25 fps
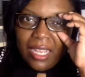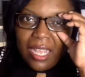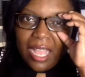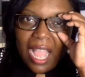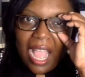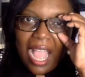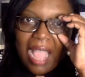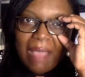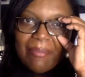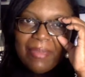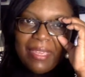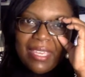
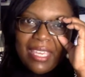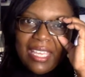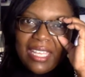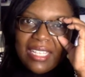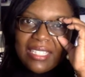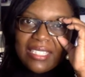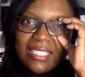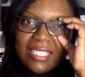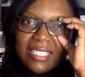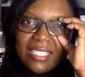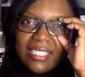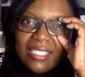I
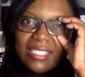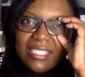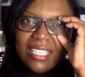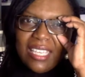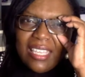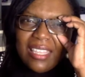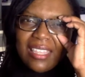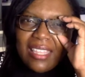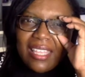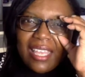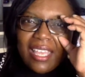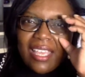began to
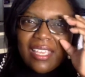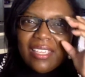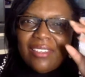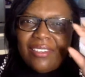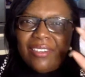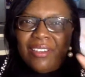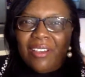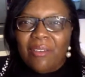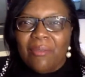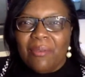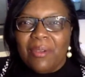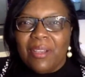see that,
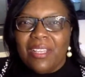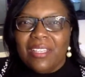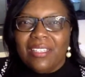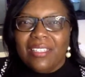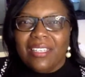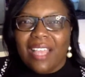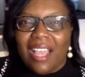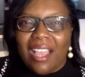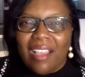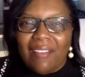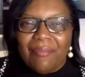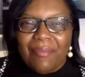
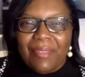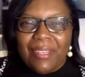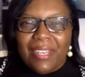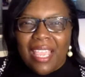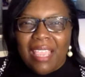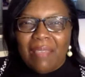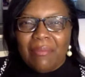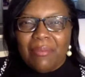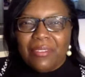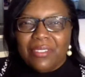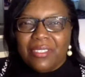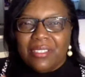what, I've been
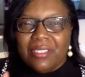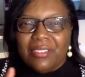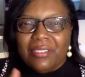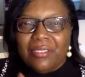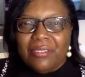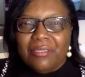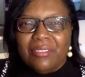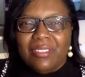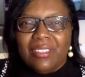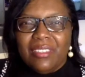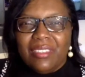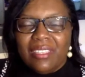able to
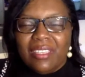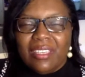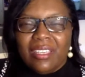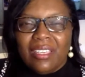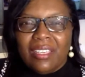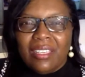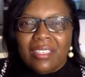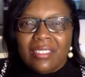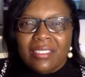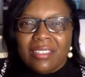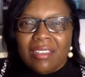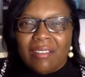do the
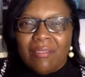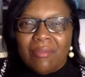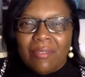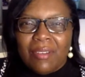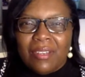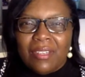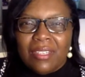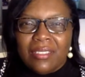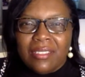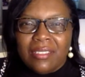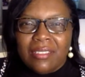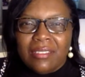things I
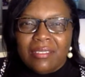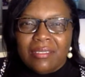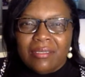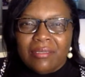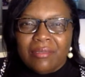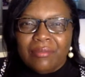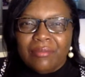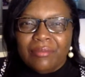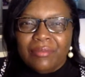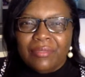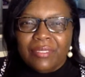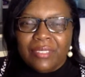wanted to
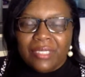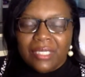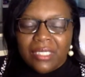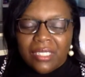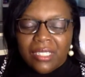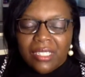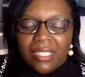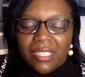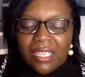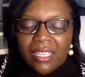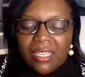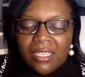do
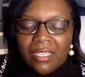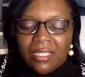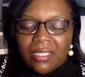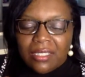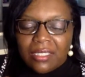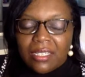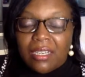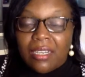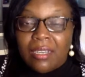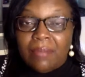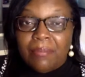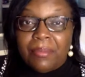in
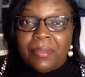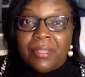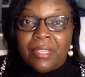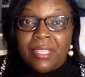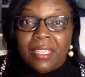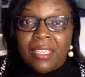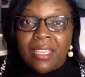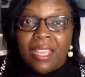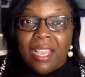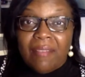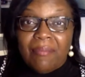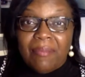this
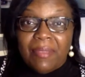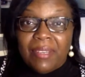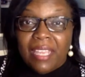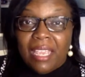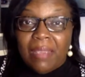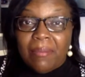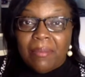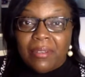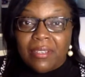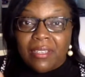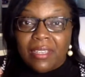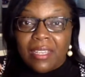company. I've been
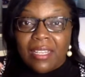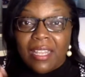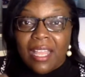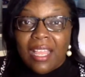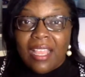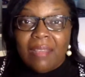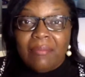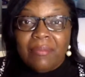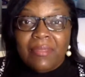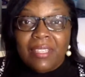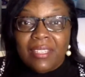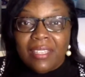able to
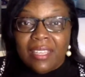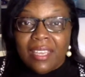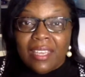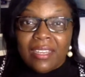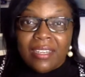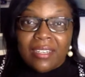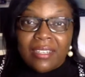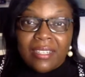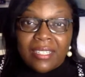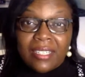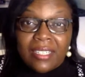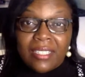climb the
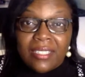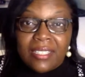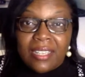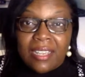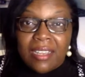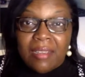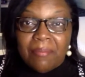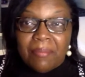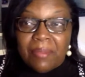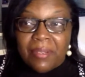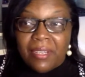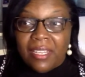ladder in this
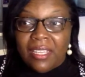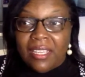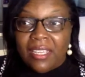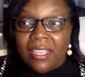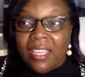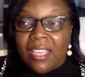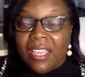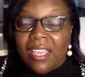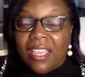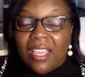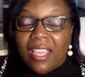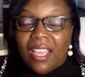company.
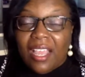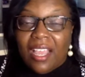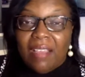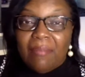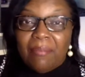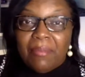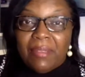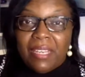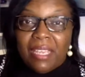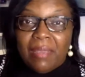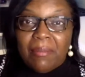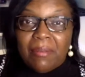
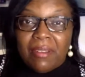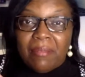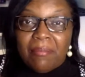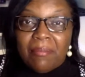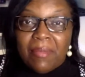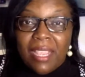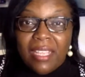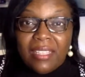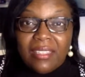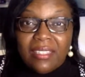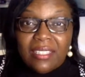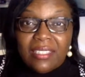I've been able to
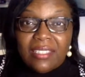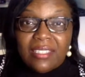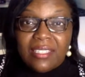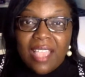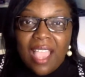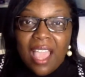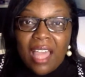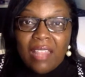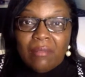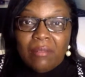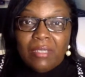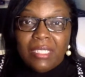make the
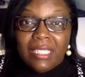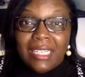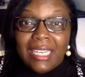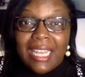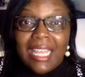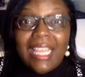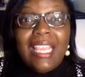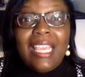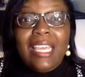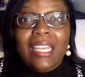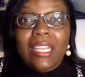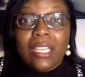salary that
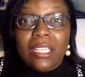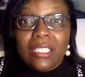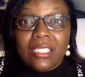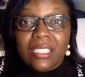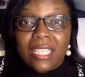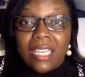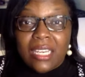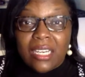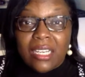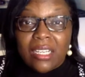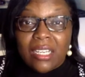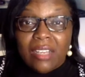I had
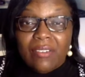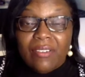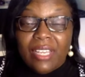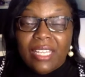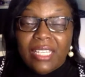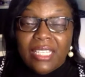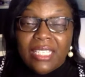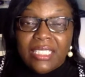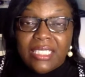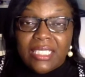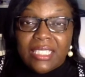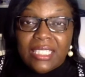set up,
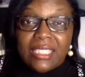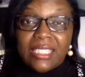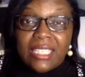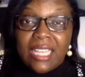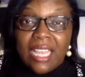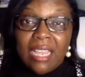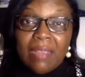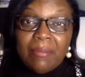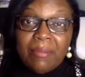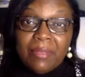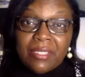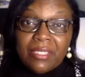at least at the
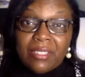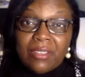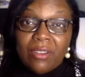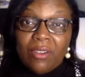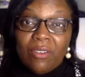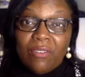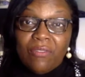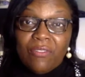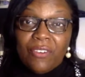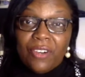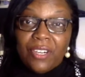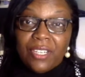time, as a
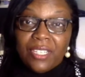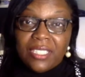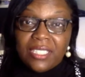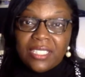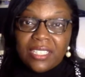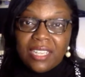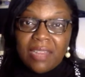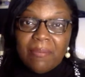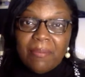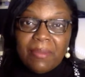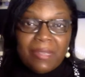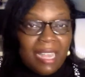goal for in this
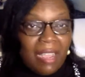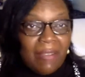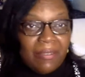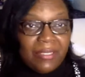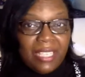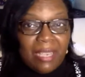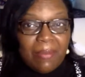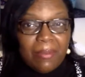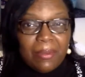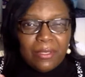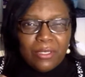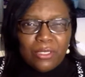company. I
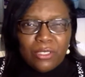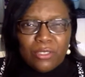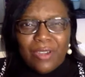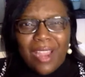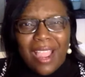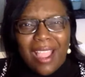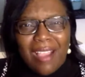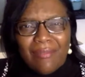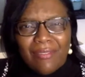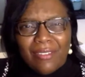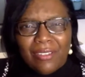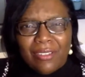was able to
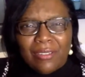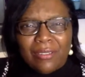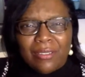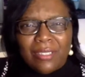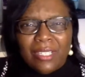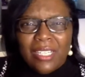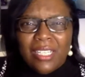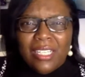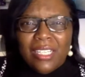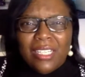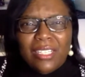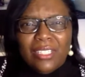
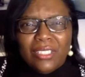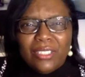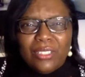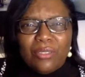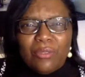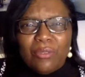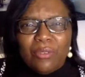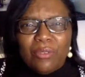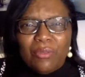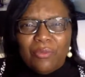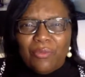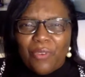travel,
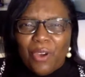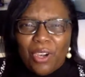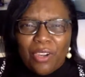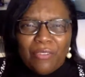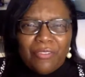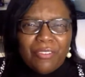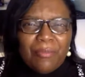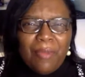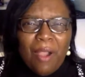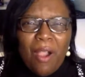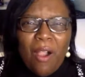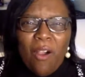do work
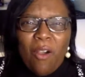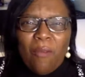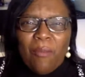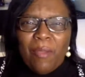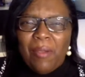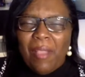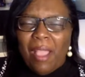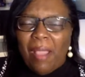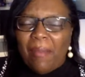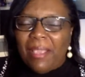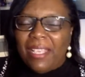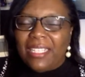from
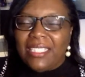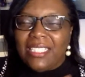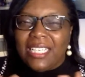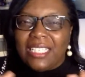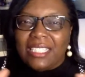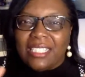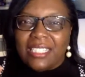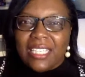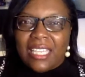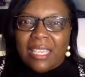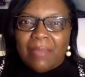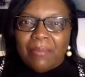home. It
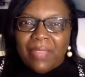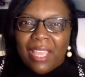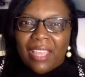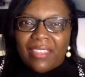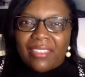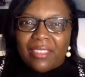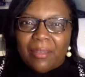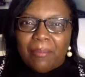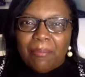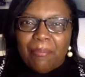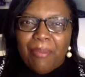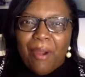just seemed
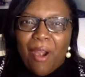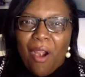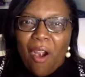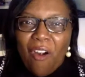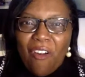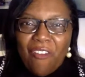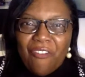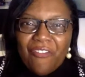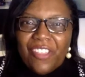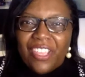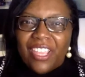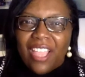like the
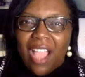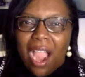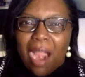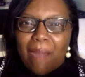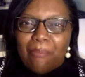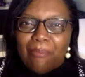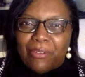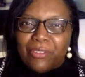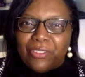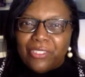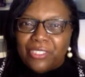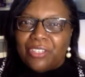perfect
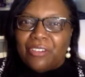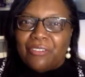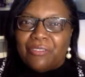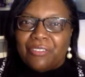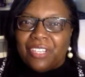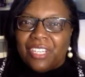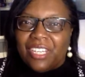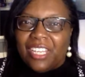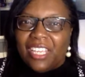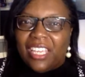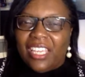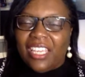
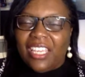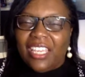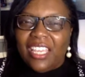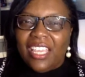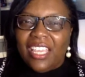opportunity.